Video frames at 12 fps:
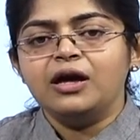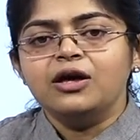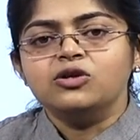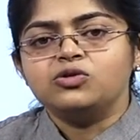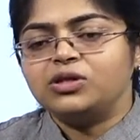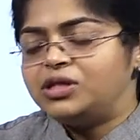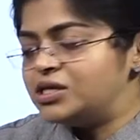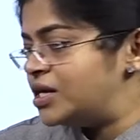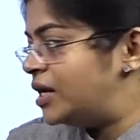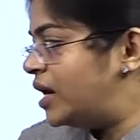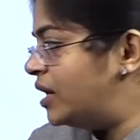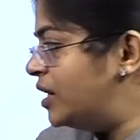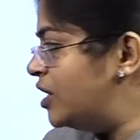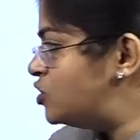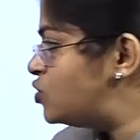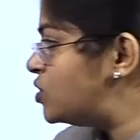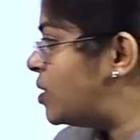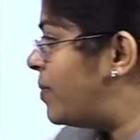So this again leads
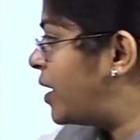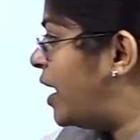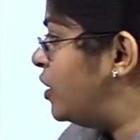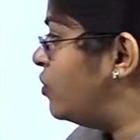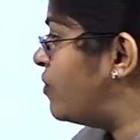to some kind of